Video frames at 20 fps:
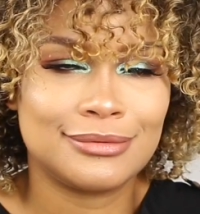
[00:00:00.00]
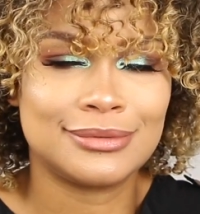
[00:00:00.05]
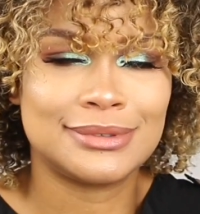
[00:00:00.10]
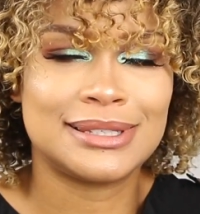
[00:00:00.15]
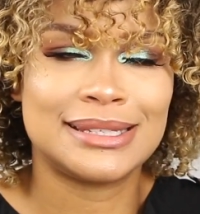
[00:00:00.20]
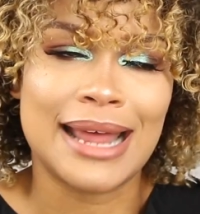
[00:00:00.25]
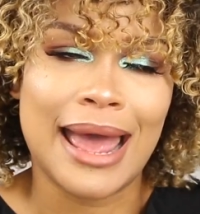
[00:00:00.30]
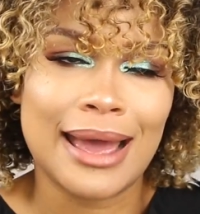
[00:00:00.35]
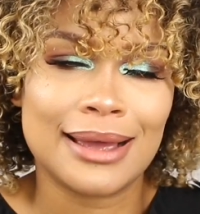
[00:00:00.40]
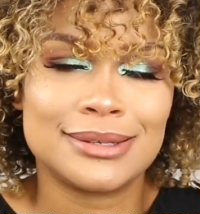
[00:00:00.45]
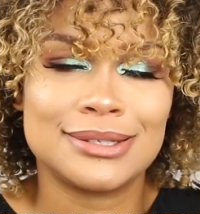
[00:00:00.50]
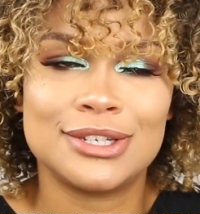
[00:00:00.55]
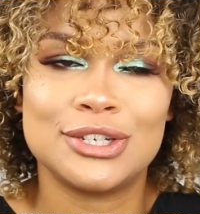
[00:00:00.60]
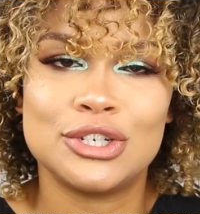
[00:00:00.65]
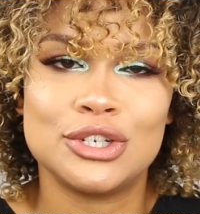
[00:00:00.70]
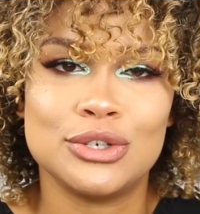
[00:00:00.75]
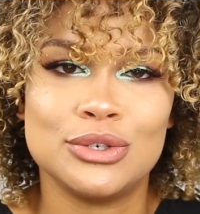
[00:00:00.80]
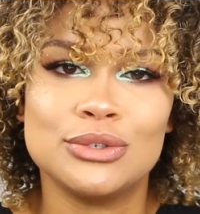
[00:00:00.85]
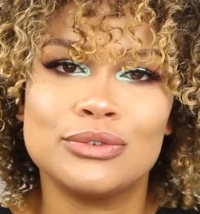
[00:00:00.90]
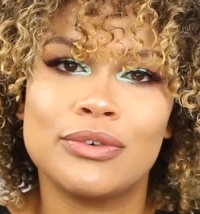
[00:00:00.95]
snacks
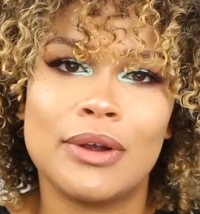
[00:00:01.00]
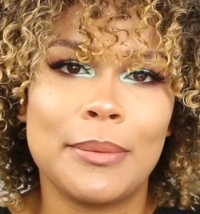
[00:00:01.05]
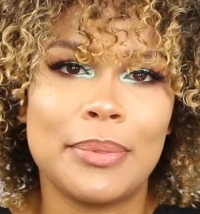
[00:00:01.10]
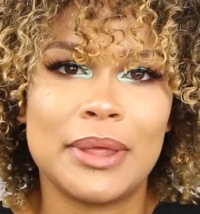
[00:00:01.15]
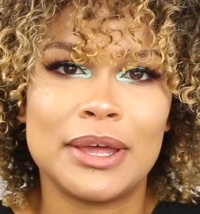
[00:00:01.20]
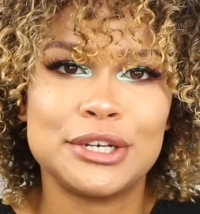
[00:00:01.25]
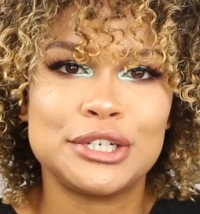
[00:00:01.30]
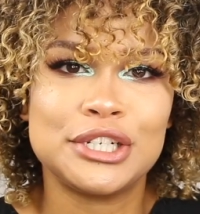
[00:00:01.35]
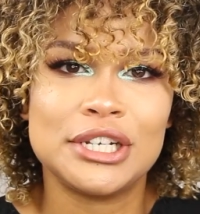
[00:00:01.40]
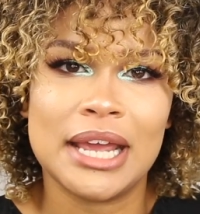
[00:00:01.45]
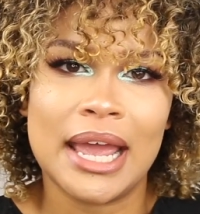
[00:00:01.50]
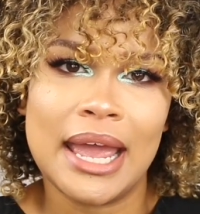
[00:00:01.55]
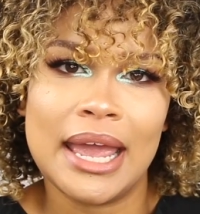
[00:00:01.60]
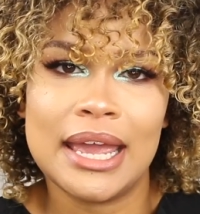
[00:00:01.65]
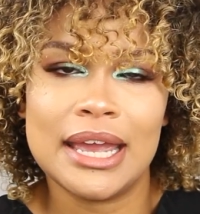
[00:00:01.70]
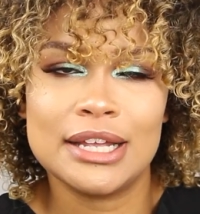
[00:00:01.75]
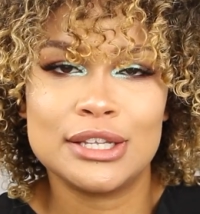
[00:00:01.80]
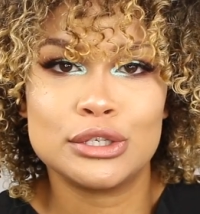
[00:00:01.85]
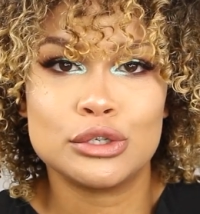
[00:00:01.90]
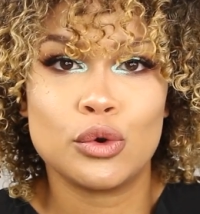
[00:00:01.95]
to choose from that she
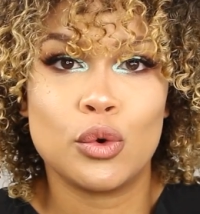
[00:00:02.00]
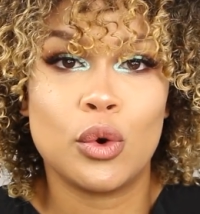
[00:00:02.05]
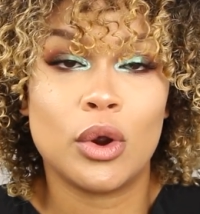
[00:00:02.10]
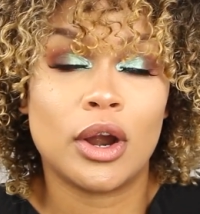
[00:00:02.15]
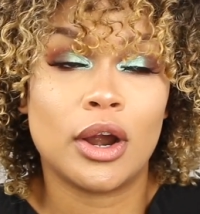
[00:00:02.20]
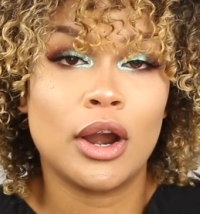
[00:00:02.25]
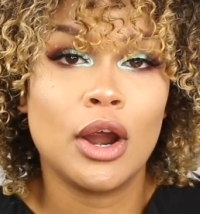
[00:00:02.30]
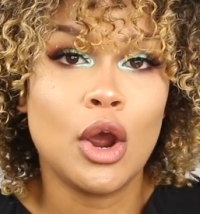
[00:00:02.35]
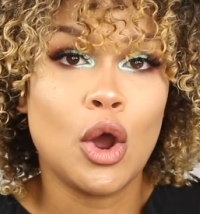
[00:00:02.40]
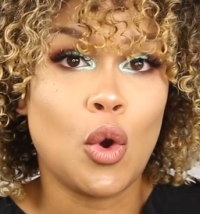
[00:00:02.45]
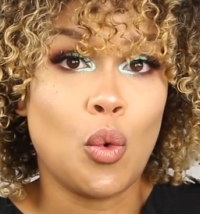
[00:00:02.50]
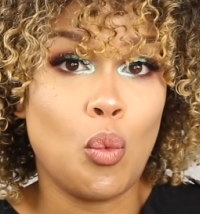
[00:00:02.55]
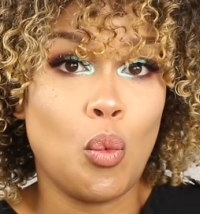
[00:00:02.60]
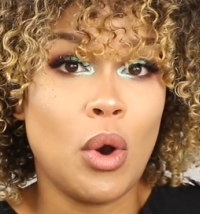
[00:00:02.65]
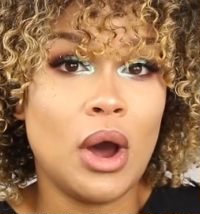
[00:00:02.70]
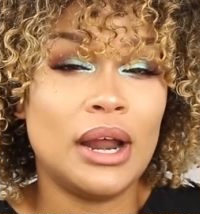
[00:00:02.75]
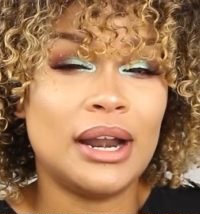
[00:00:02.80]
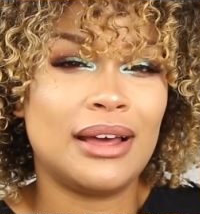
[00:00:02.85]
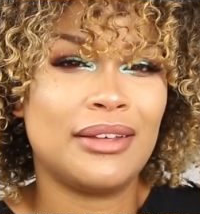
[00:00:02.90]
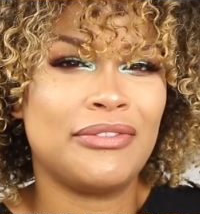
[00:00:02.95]
hates, or
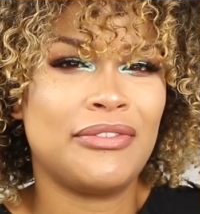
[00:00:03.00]
one,